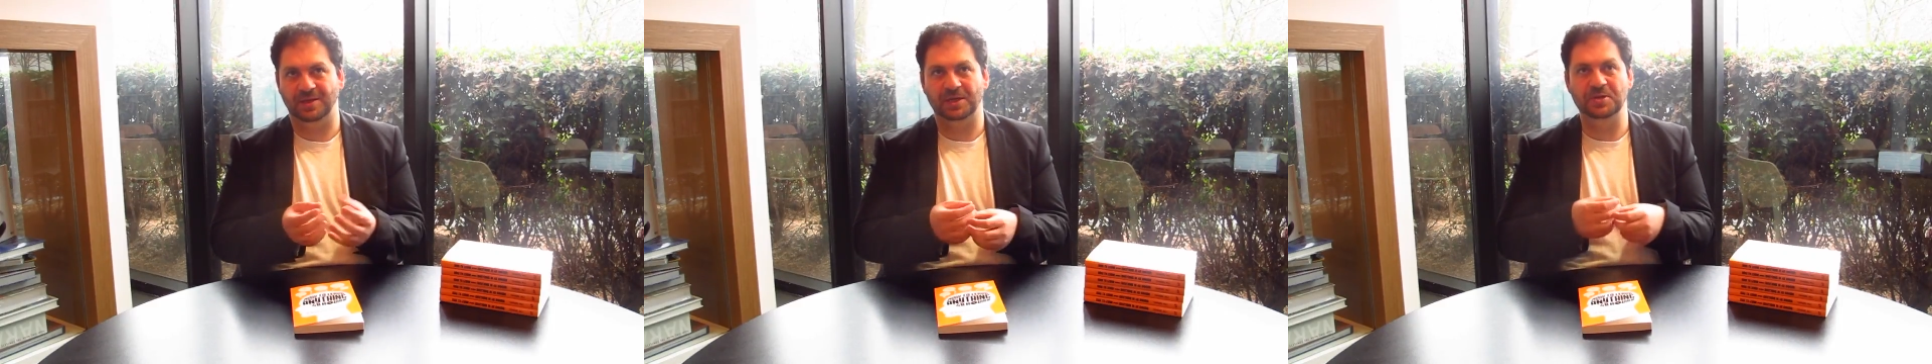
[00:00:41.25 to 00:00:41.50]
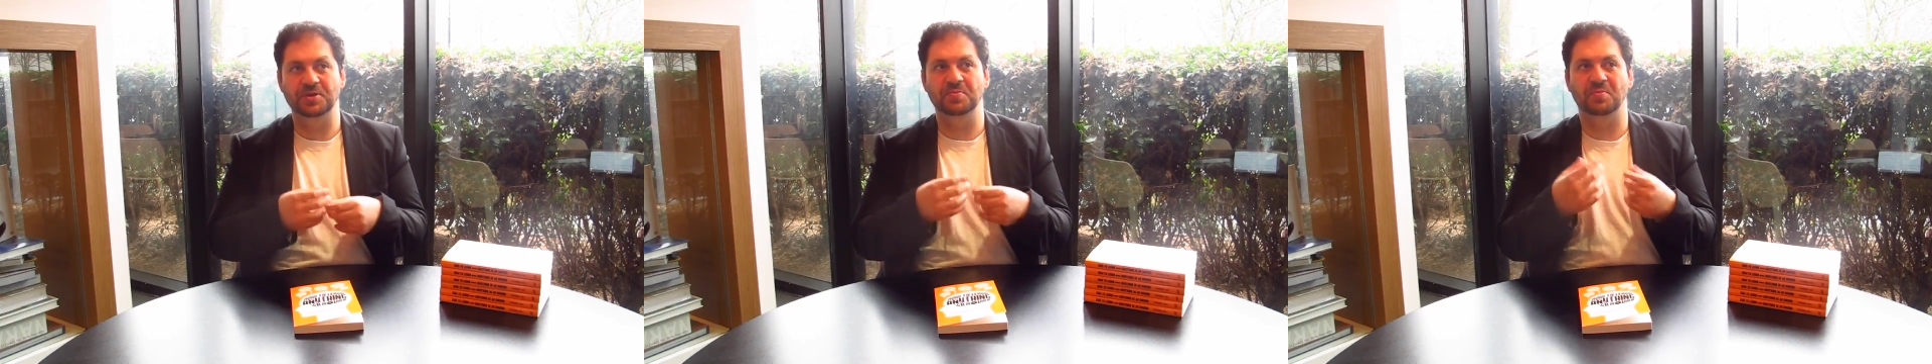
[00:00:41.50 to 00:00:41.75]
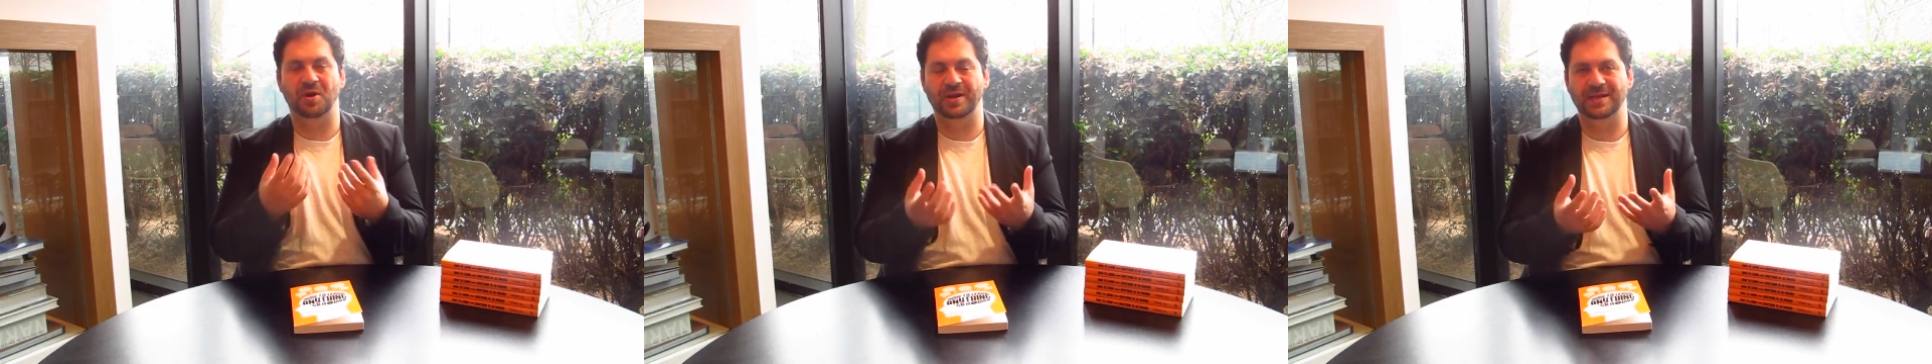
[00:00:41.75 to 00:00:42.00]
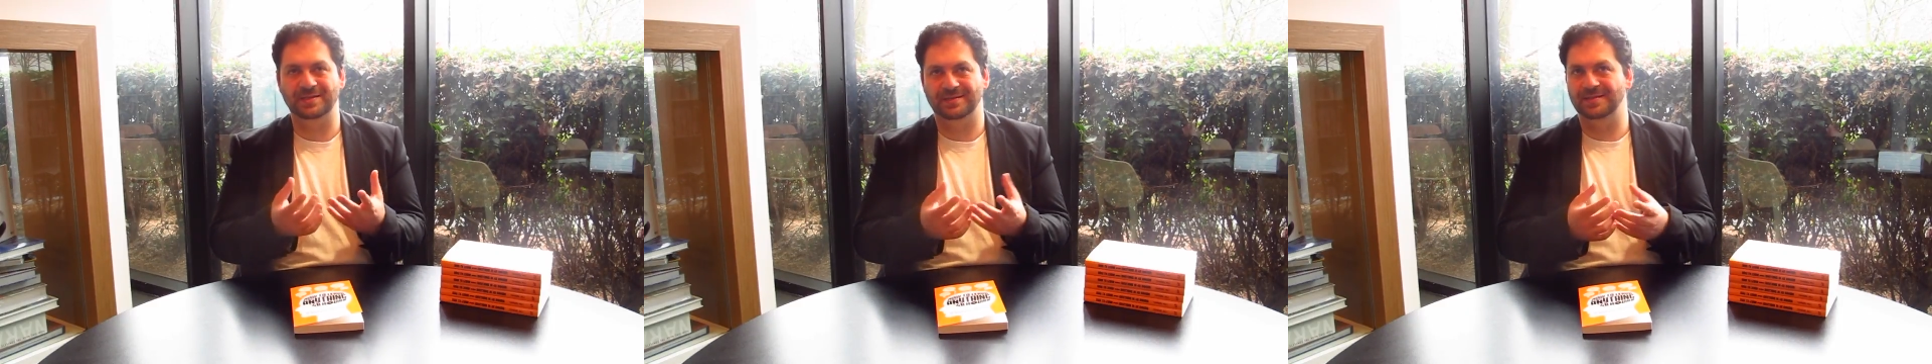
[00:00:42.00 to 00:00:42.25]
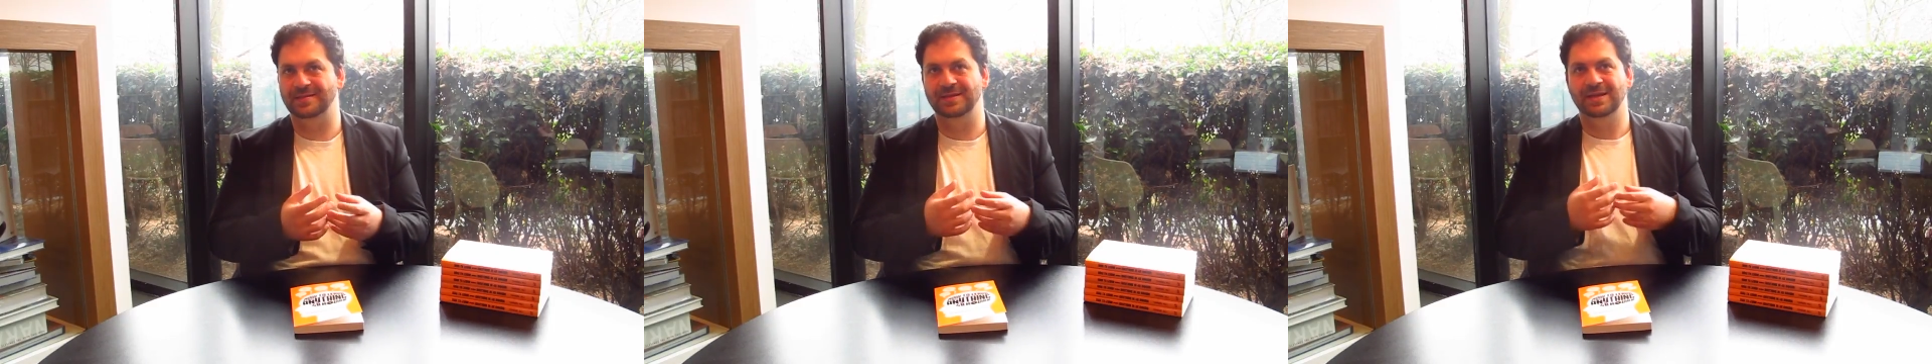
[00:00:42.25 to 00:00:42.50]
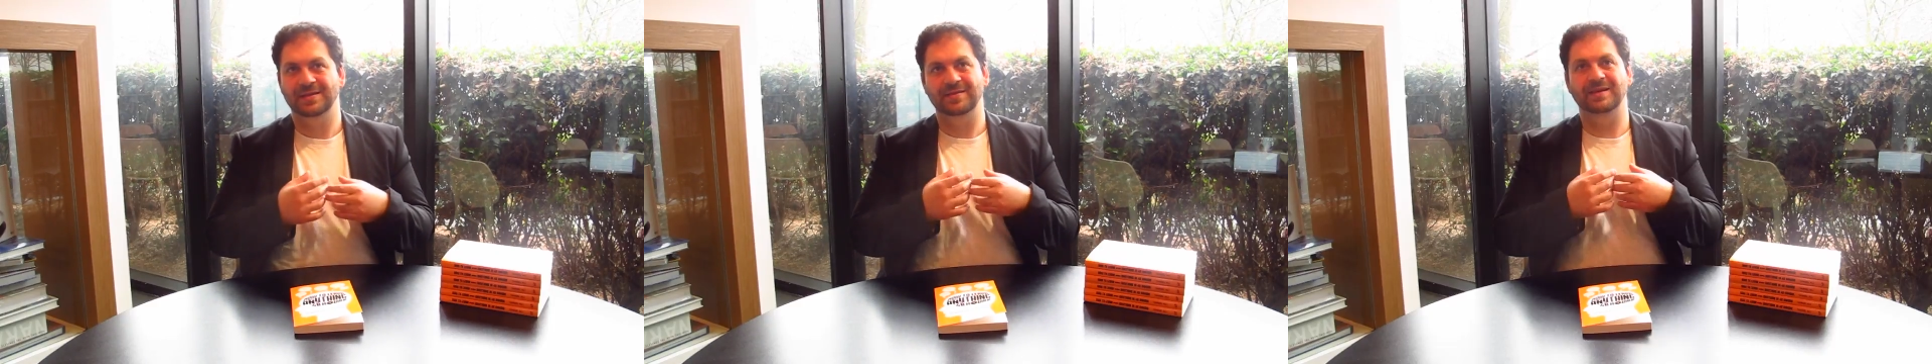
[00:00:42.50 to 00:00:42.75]
like mnemonics and
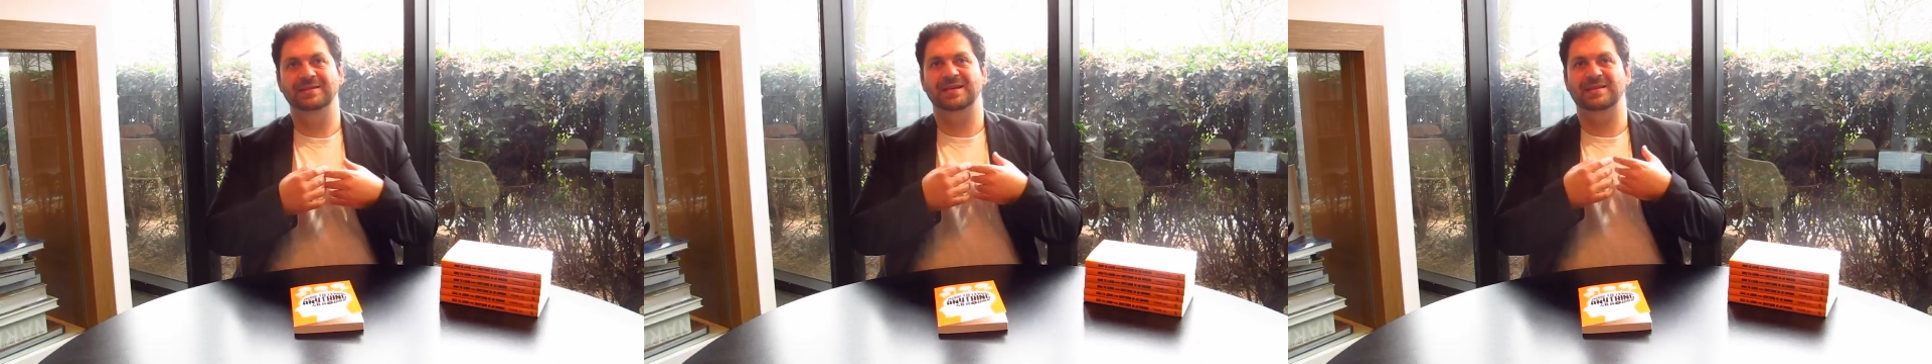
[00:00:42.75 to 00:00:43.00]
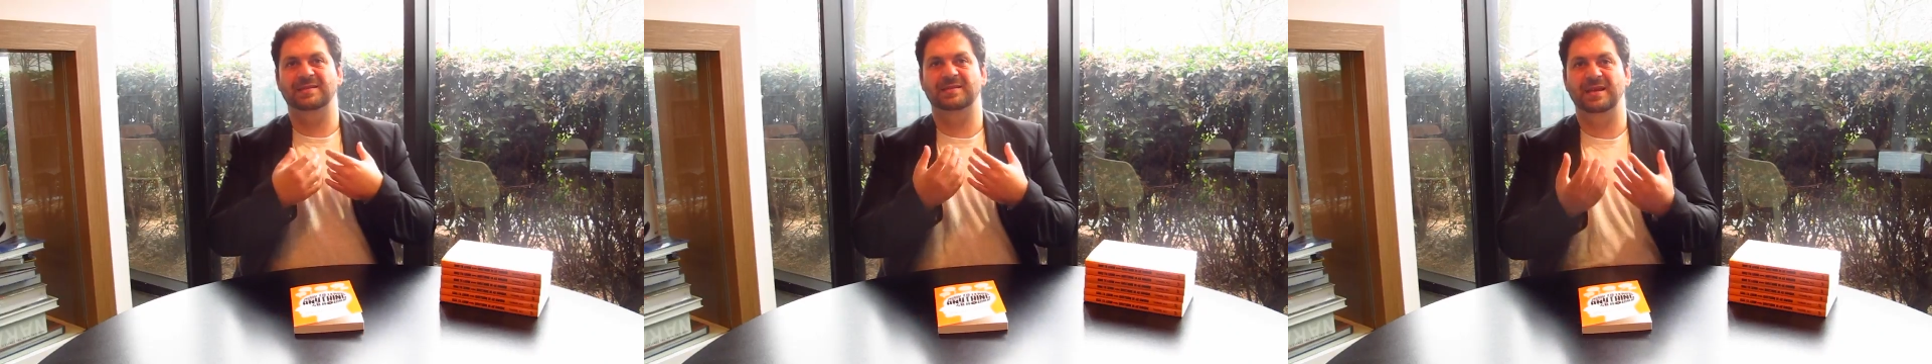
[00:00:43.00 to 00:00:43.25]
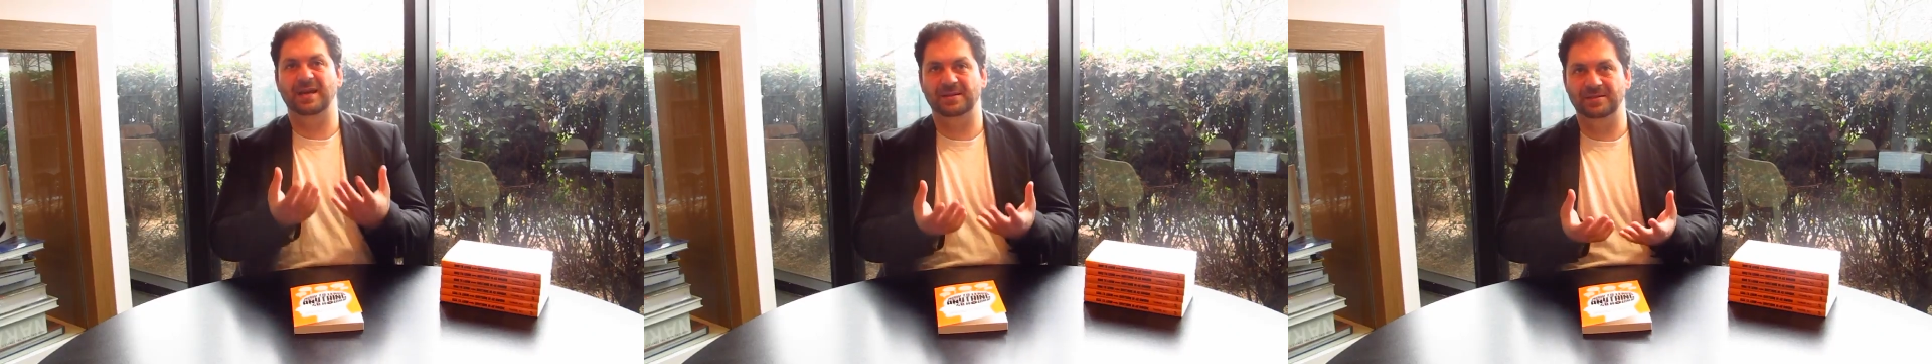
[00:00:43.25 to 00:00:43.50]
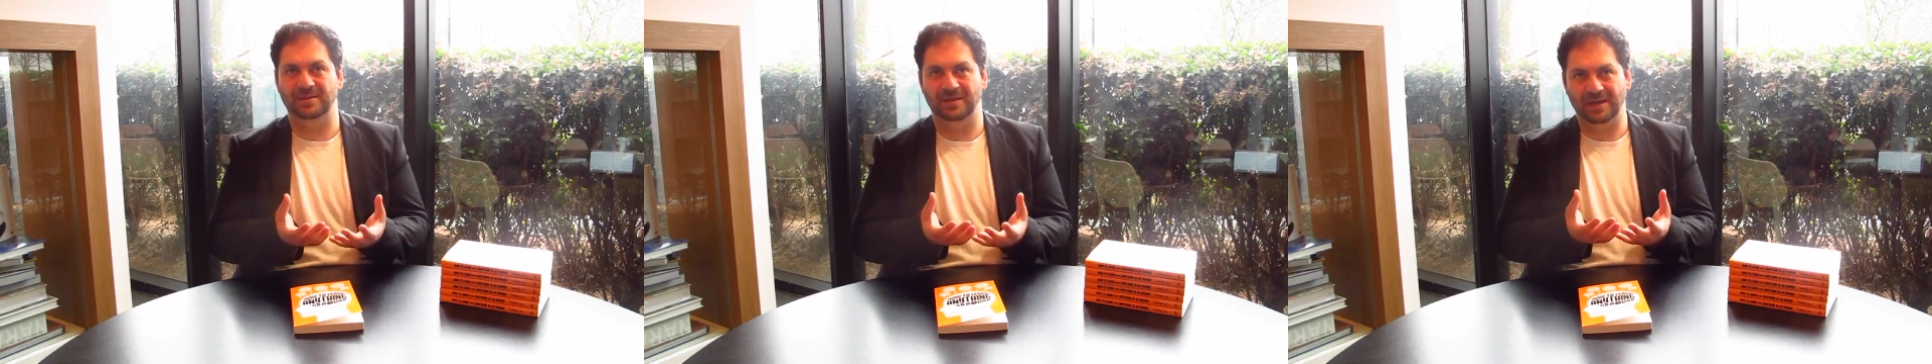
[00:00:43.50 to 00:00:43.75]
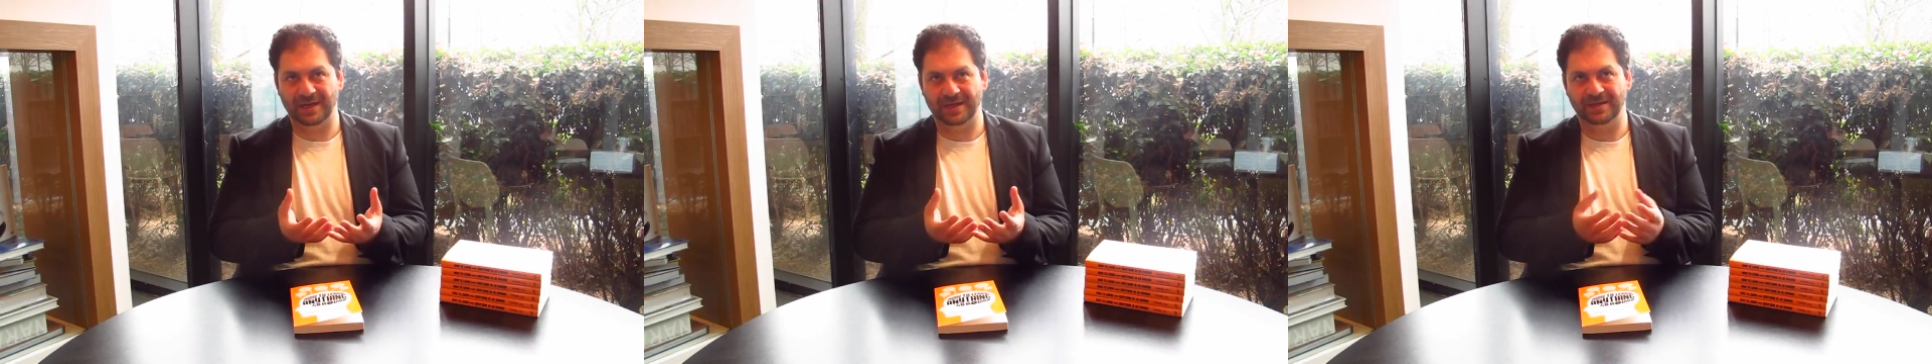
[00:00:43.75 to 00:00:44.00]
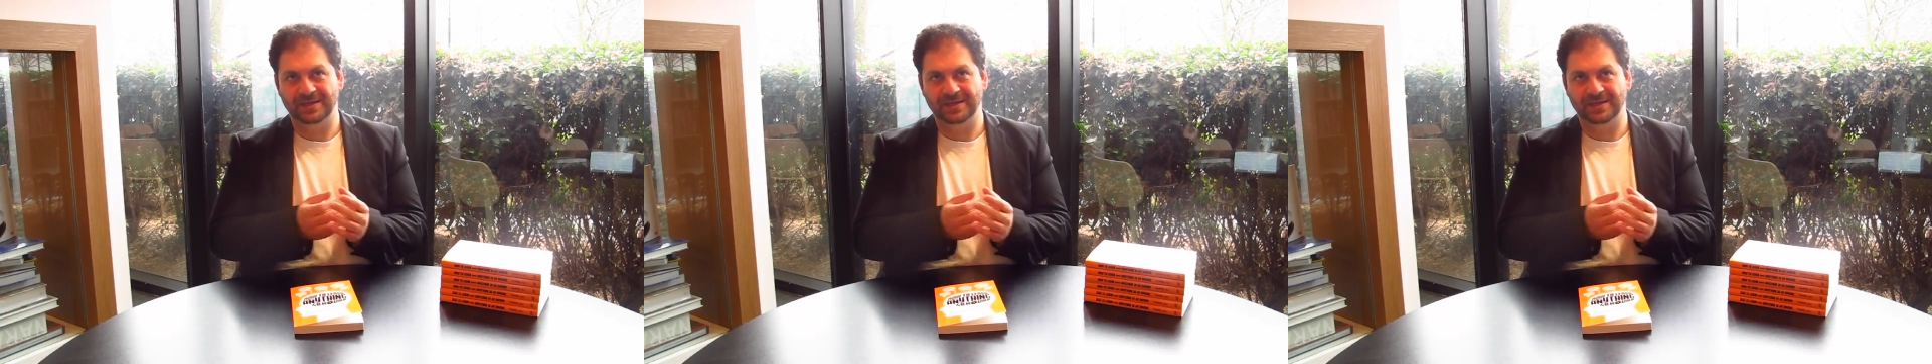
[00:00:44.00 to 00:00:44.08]
things that sound alike.